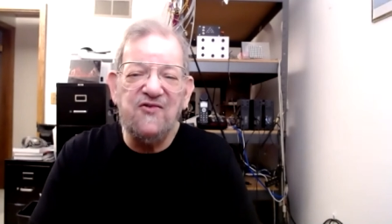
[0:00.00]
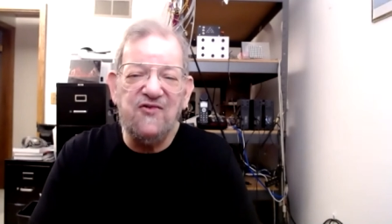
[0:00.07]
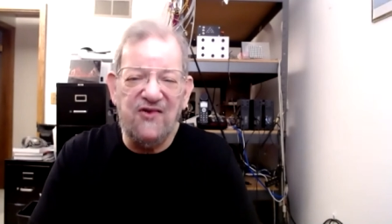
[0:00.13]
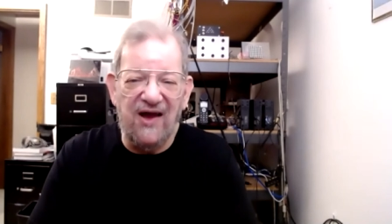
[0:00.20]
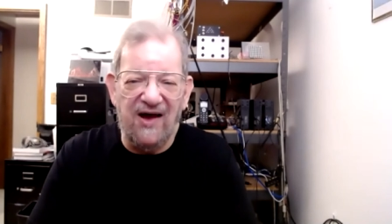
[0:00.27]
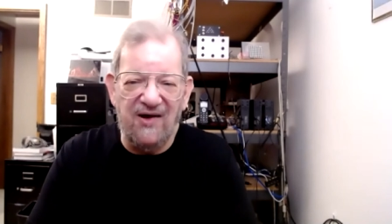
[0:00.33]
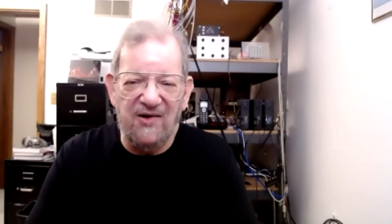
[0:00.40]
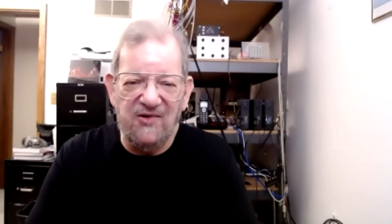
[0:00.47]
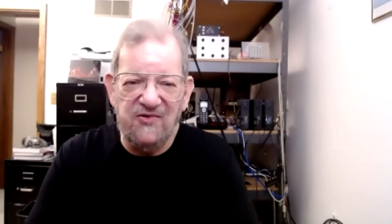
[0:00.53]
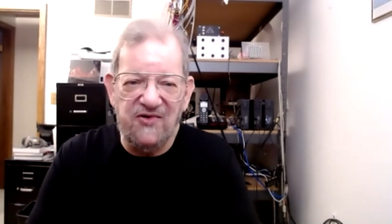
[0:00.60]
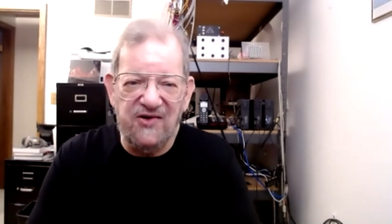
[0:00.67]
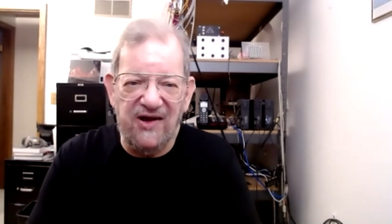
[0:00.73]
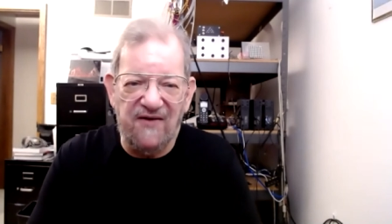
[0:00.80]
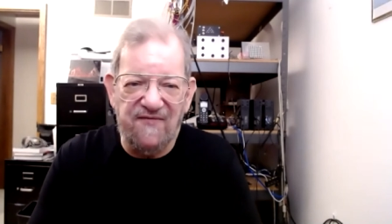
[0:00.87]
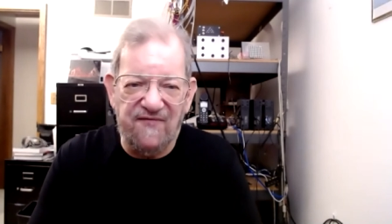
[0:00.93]

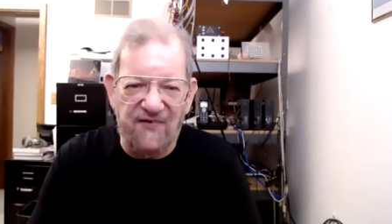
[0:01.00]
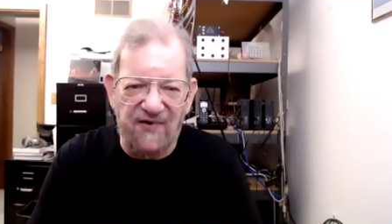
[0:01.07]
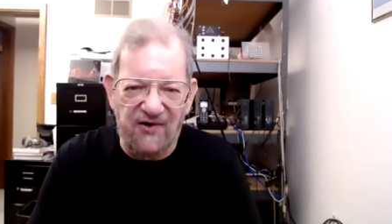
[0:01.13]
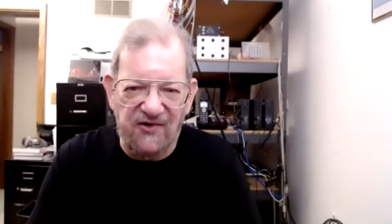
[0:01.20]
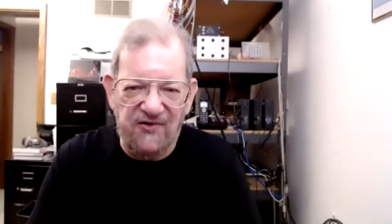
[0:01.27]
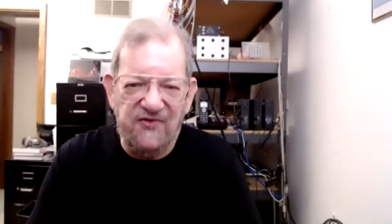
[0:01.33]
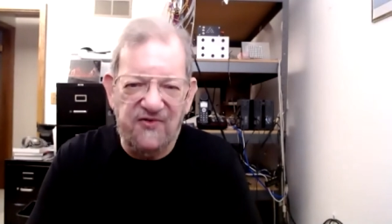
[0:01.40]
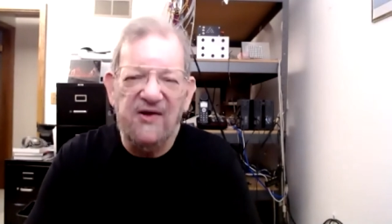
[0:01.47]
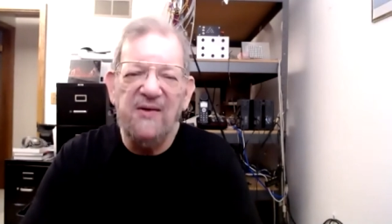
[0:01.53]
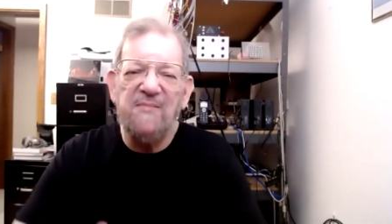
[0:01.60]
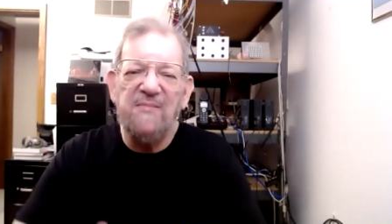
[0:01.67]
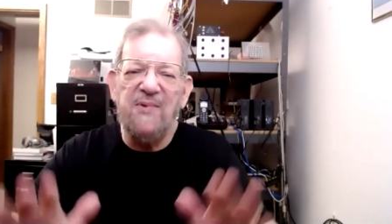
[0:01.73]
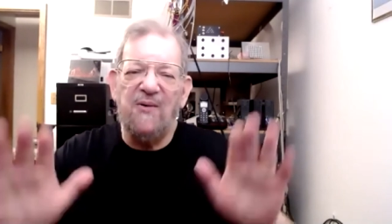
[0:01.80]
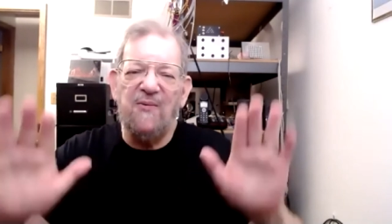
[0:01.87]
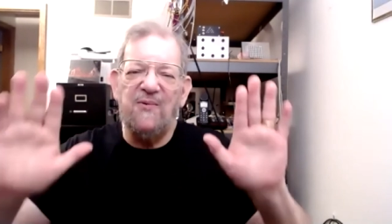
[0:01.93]
challenging at first,
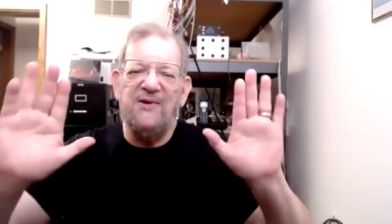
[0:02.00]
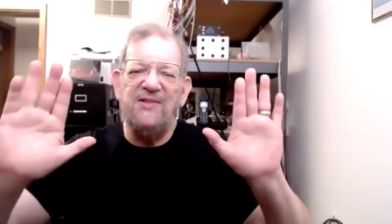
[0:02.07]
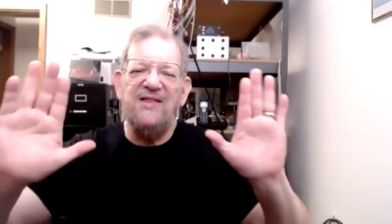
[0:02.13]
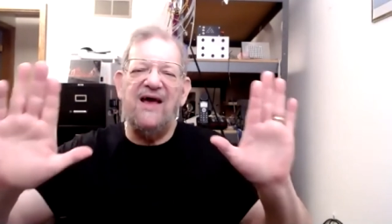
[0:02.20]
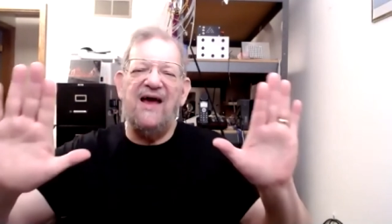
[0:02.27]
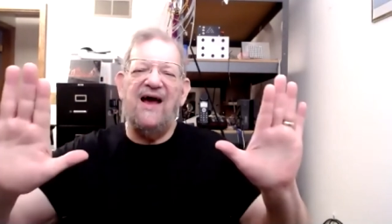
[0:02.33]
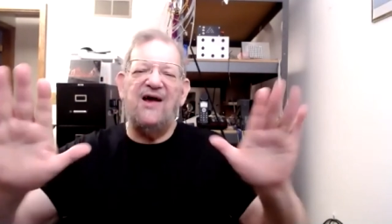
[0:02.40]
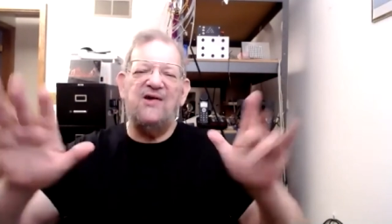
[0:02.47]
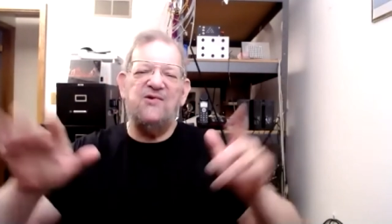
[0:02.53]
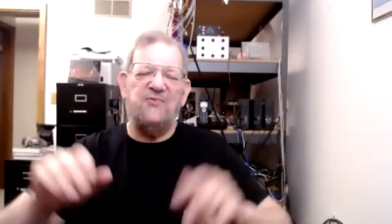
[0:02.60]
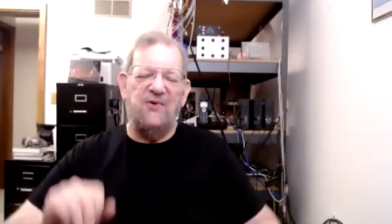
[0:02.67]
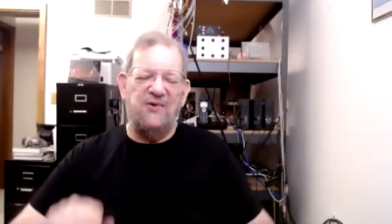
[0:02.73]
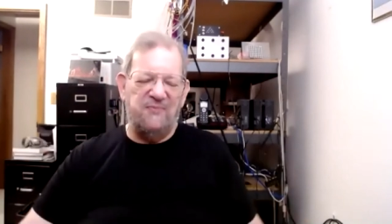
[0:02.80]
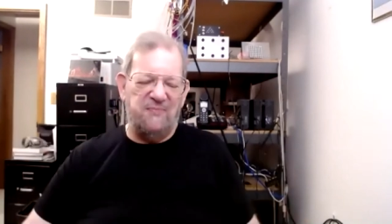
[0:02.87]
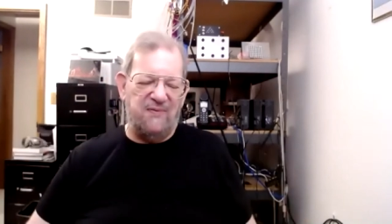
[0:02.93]
but relax
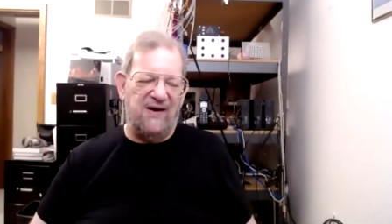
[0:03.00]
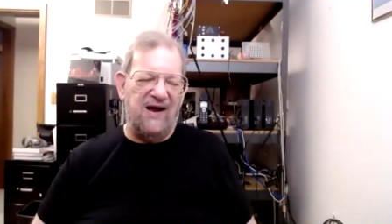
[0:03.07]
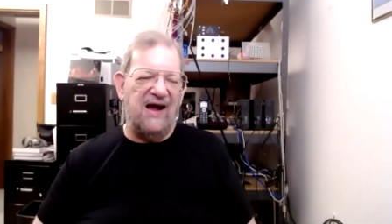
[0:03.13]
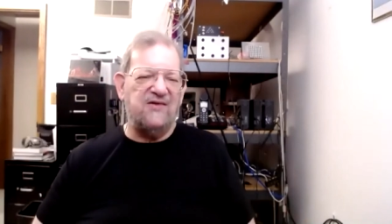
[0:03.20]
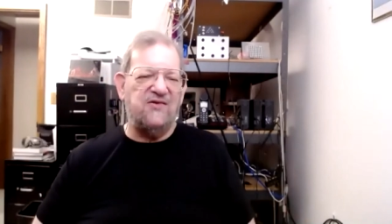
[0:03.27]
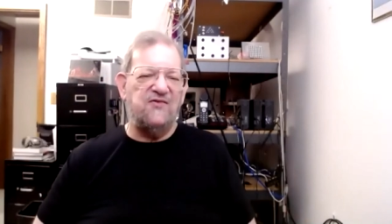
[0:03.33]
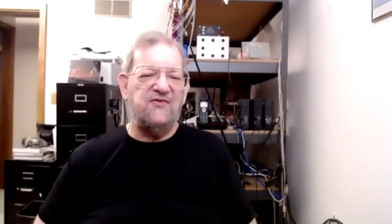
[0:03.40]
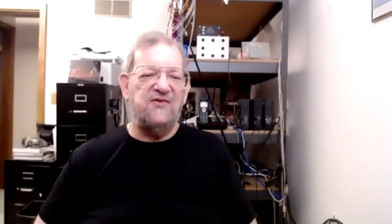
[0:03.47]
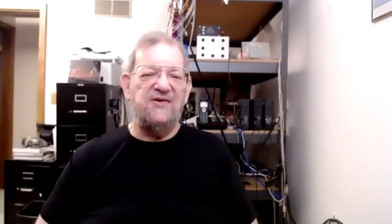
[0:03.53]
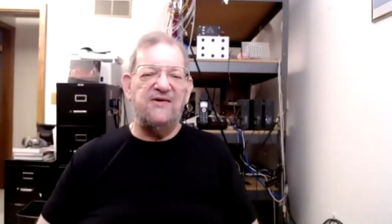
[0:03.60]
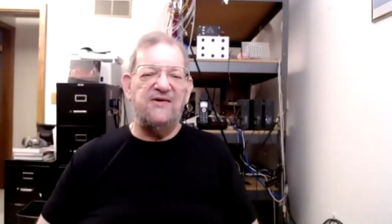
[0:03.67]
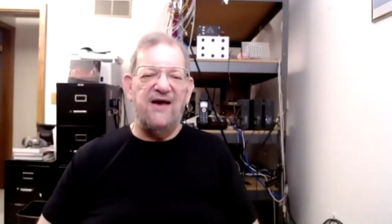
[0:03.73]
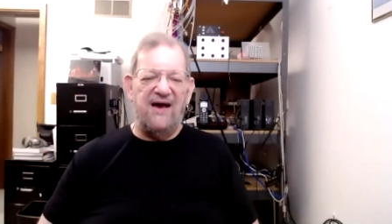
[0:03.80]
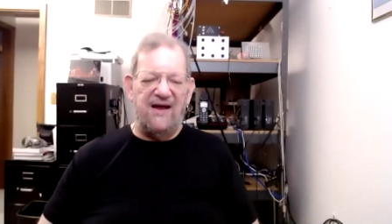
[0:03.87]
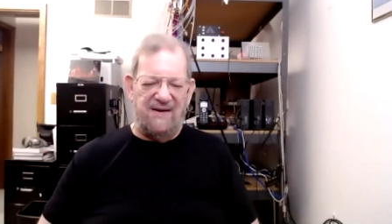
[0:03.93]
with practice, you'll
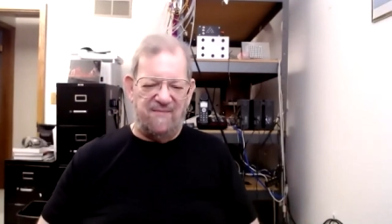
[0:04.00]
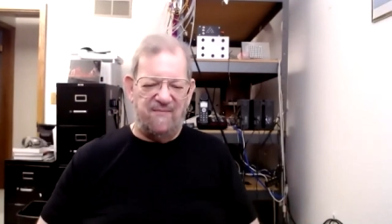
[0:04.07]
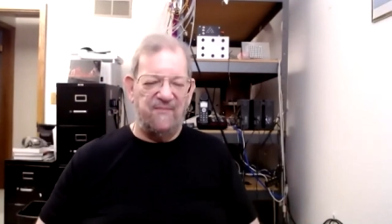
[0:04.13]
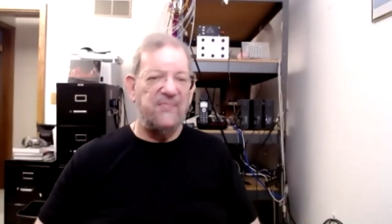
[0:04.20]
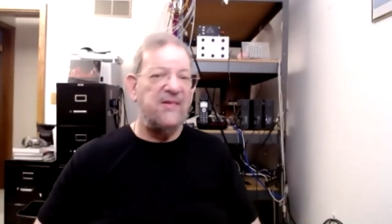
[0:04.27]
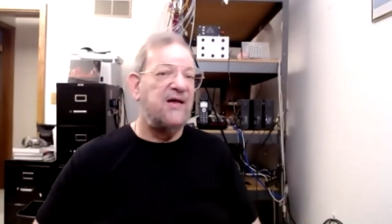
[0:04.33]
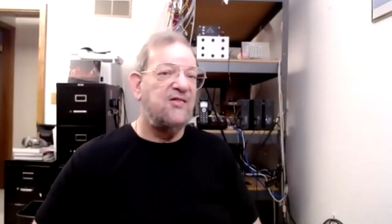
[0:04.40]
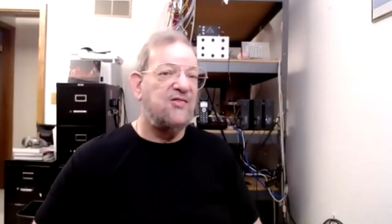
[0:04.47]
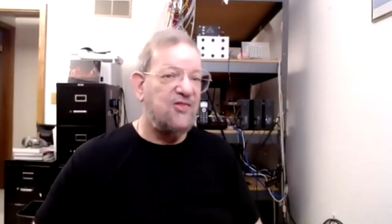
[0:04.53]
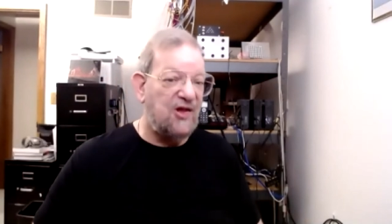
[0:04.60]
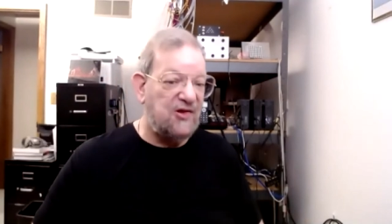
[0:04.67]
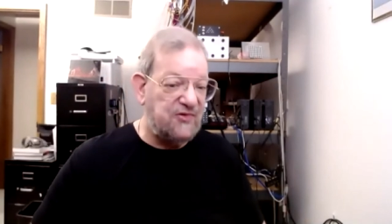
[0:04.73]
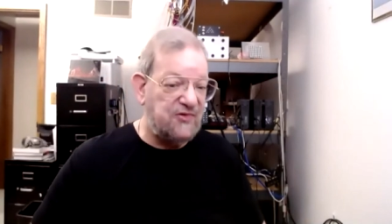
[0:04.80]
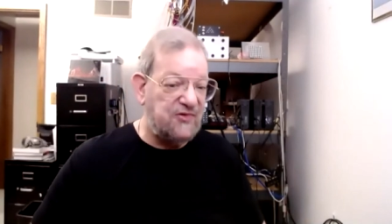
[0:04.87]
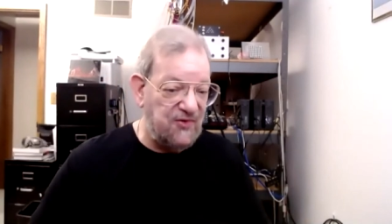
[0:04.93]
get them.
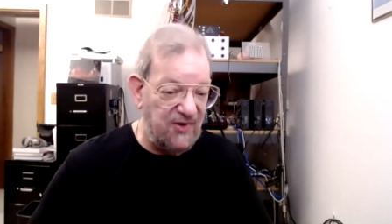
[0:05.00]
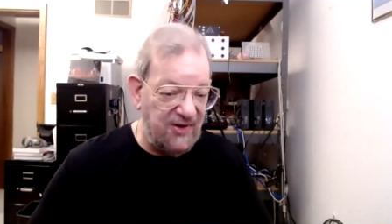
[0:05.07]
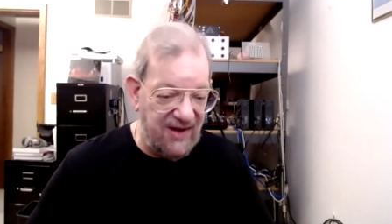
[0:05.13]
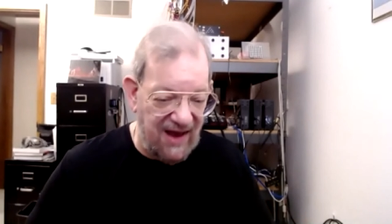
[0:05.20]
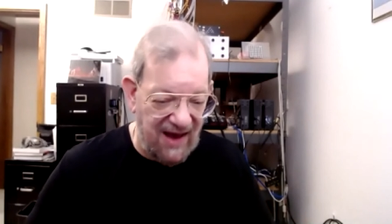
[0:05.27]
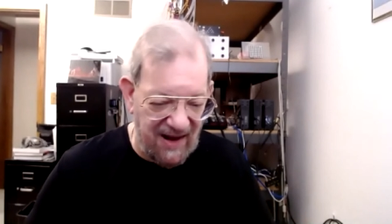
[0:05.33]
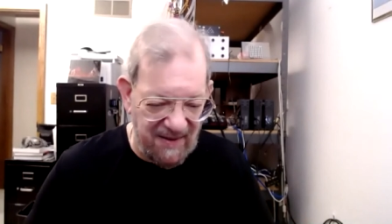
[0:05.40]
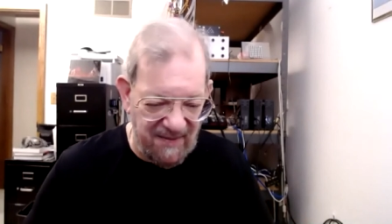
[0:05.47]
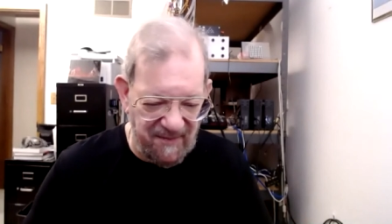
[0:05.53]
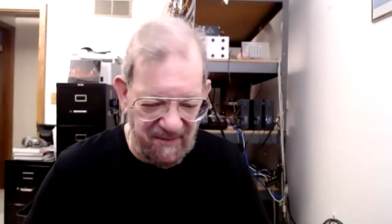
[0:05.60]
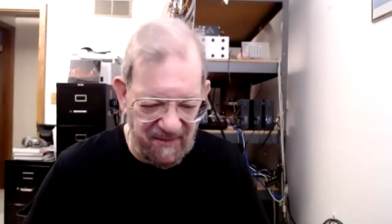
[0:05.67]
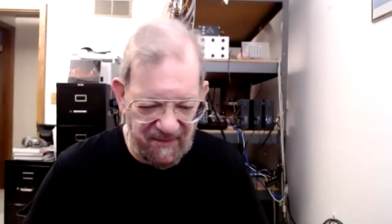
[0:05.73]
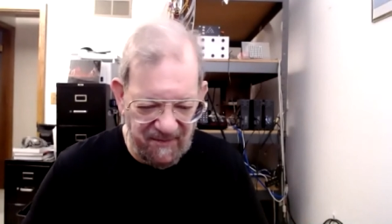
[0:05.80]
Let's look at them.